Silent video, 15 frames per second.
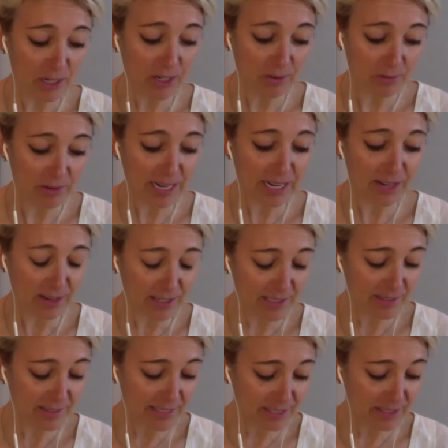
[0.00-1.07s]
read. Also
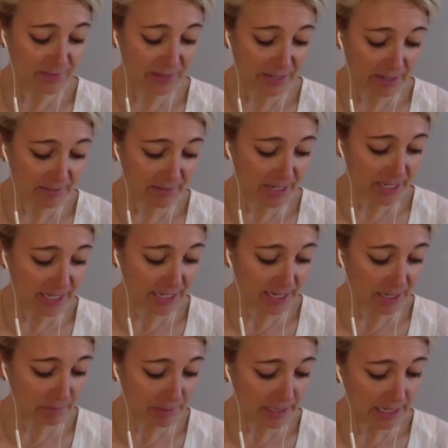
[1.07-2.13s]
sounds very, very
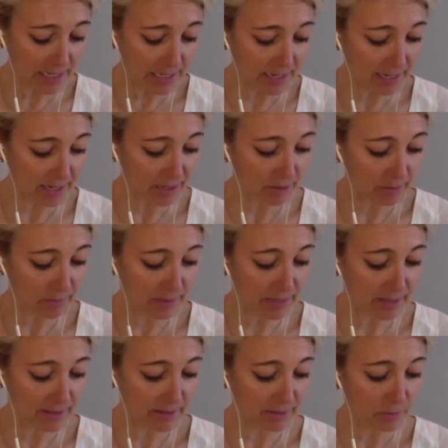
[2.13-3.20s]
timely
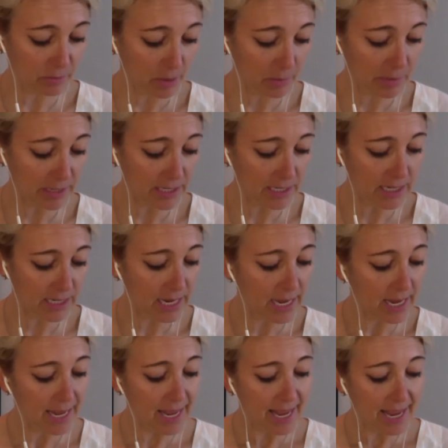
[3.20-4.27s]
in this moment.
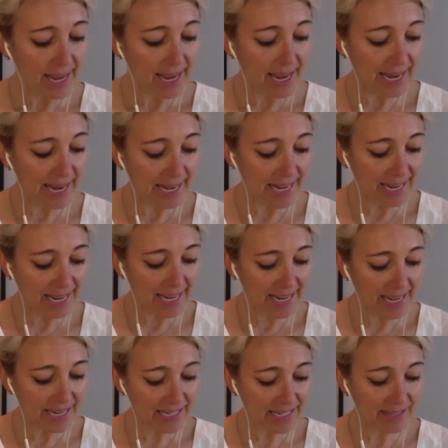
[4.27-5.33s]

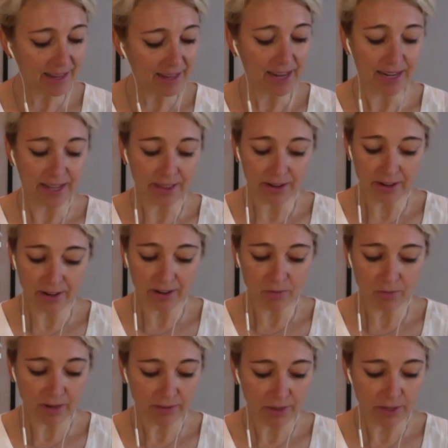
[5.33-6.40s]
And another
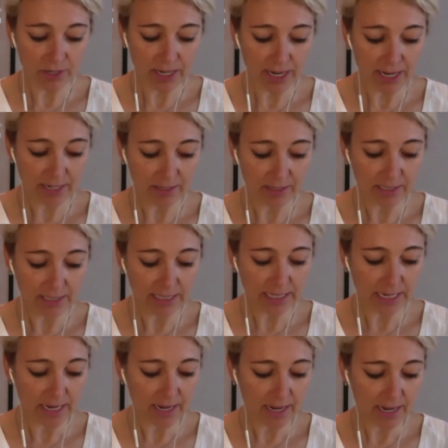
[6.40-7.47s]
one of your titles,
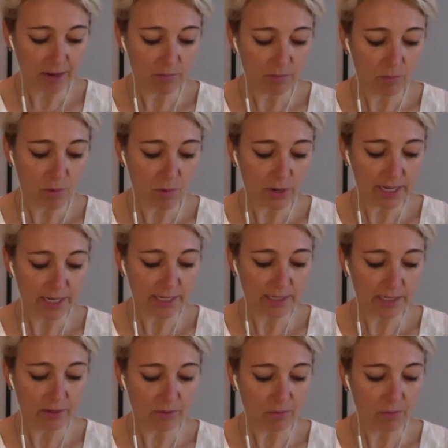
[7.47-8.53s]
Mornings
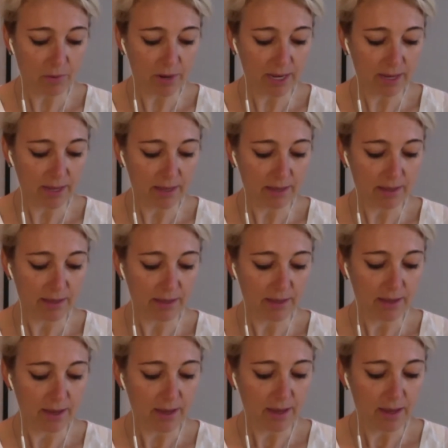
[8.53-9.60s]
with
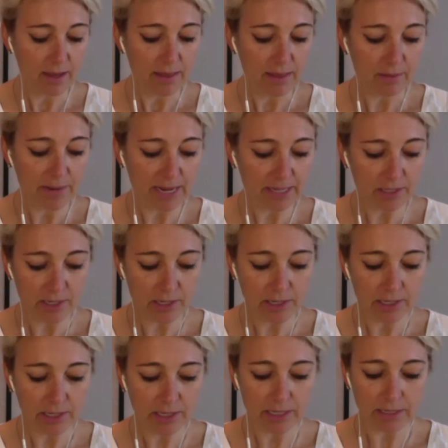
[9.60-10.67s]
the
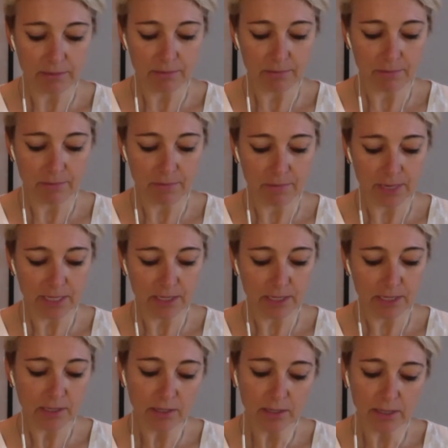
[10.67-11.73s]
Masters:
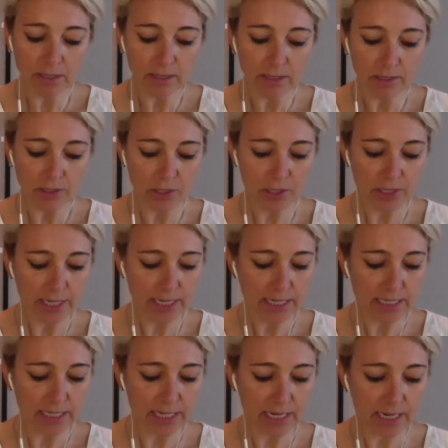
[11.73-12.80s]
Mystical
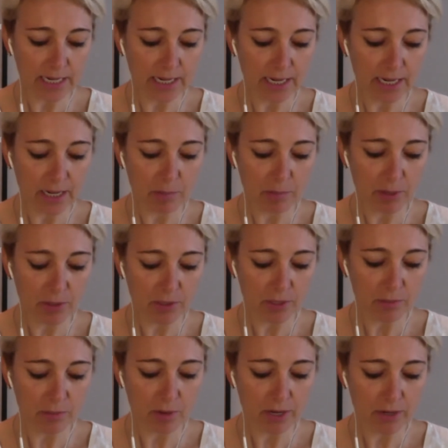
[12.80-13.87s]
Journeys in a
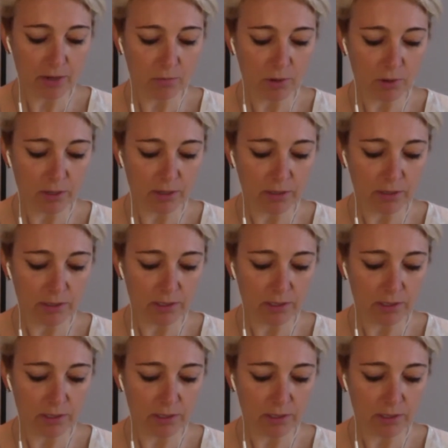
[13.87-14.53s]
Postmodern World.